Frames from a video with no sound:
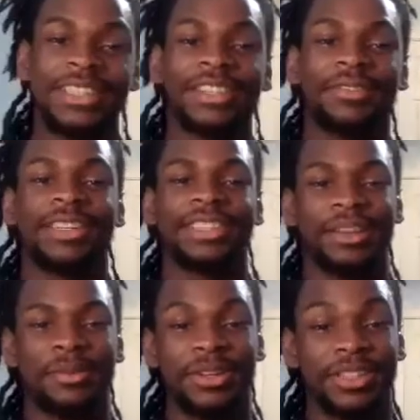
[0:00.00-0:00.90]
just going to sit
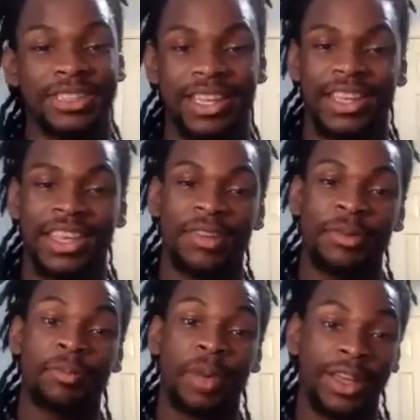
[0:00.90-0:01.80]
up here and say
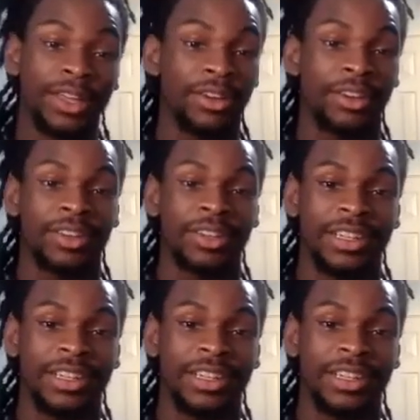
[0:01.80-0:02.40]
Kevin Byard